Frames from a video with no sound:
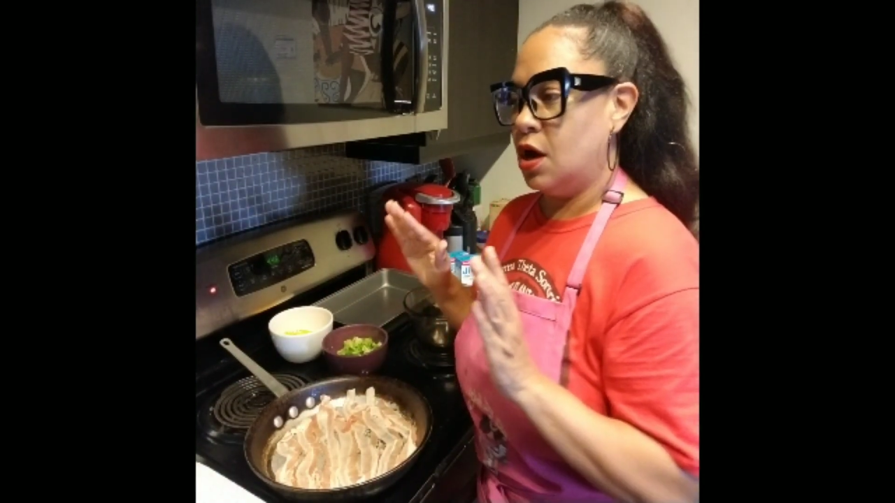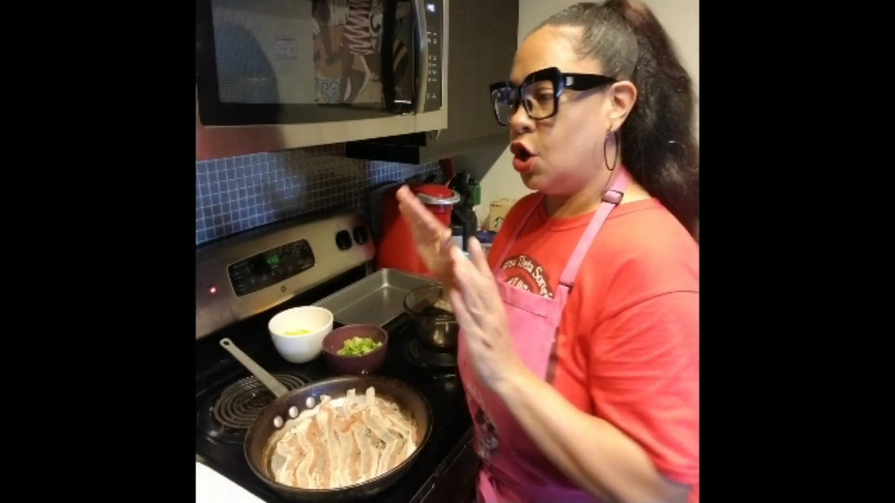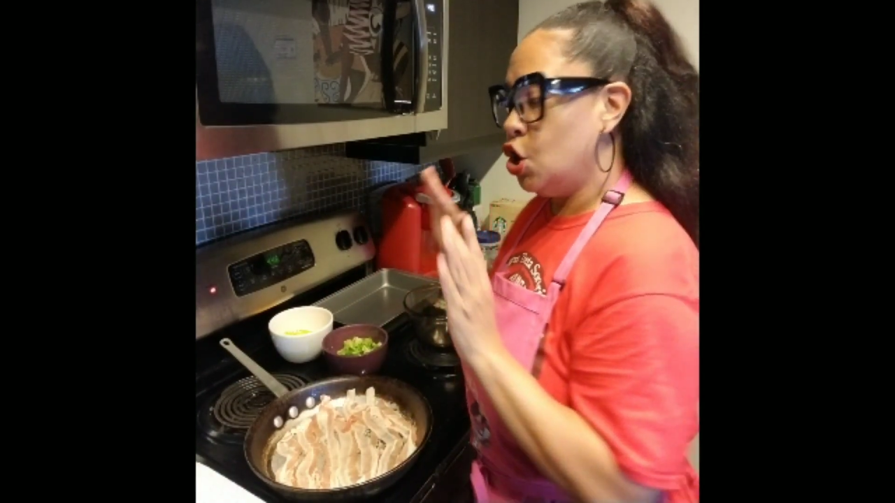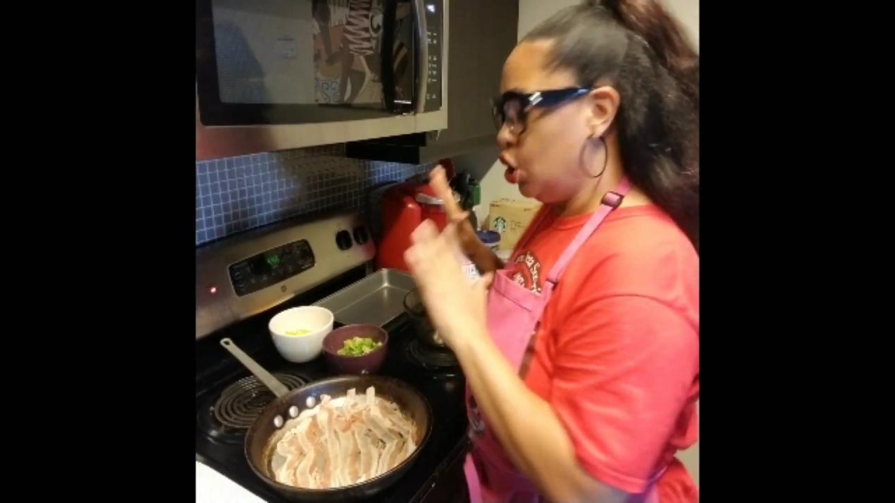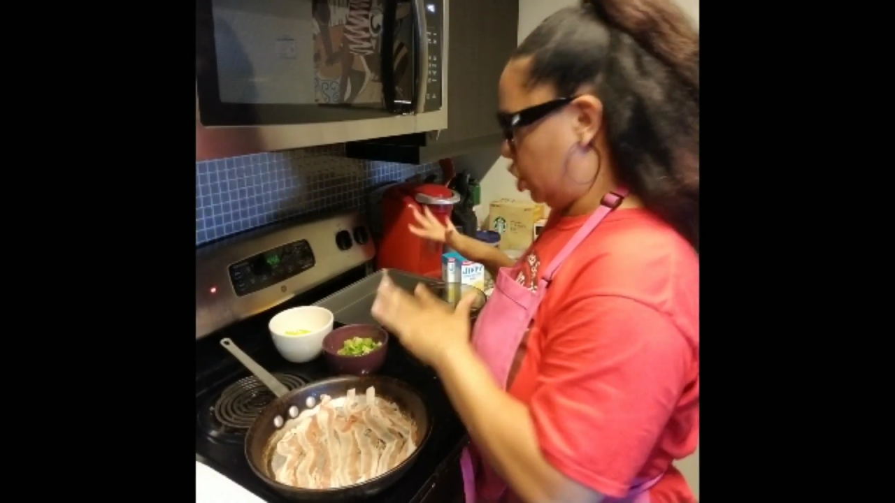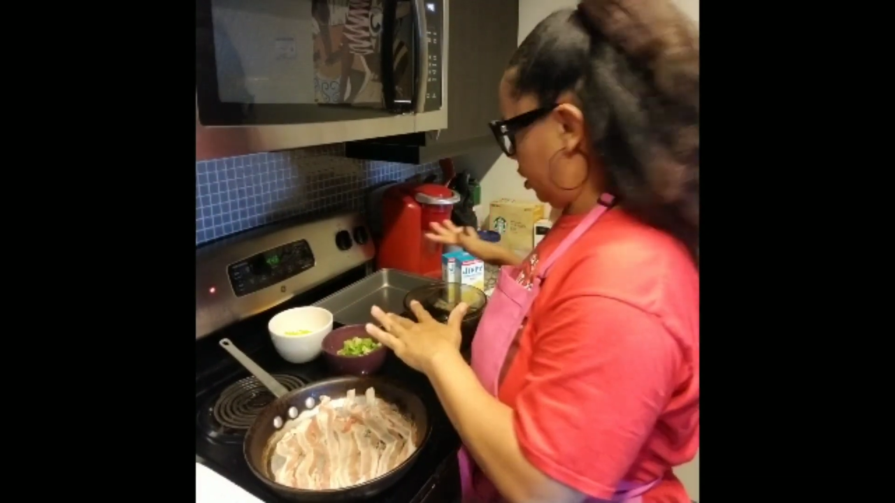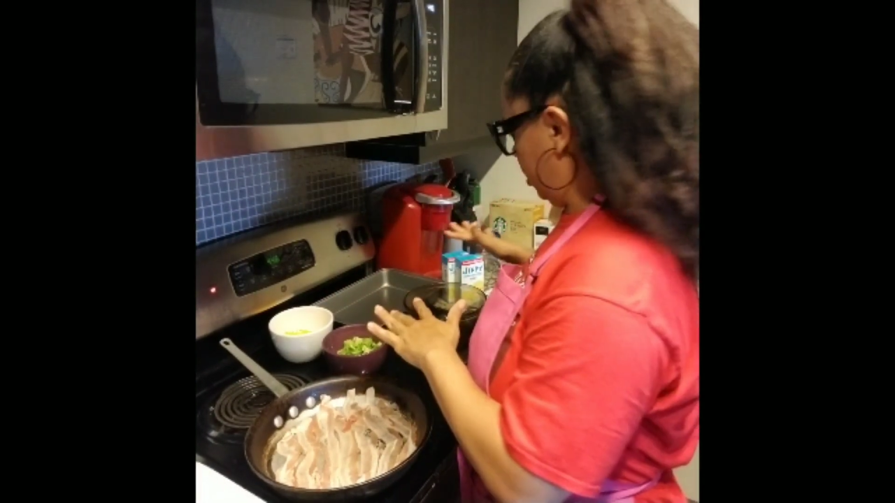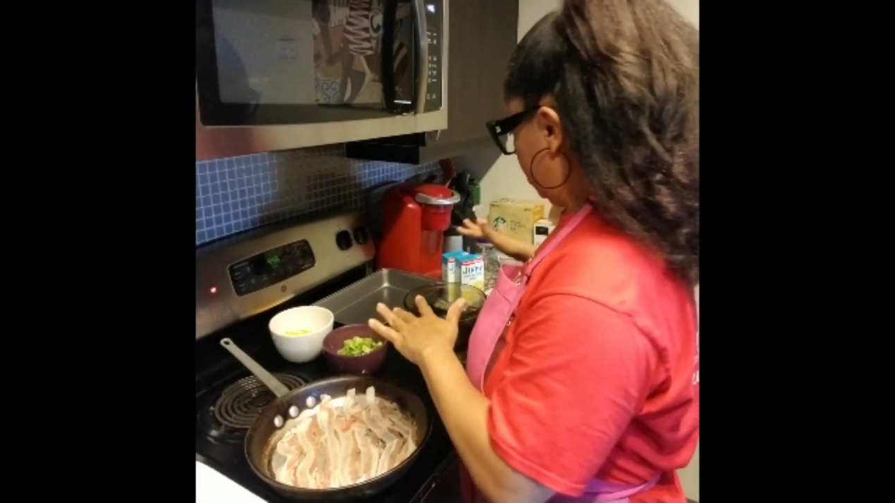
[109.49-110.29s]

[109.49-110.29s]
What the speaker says: cook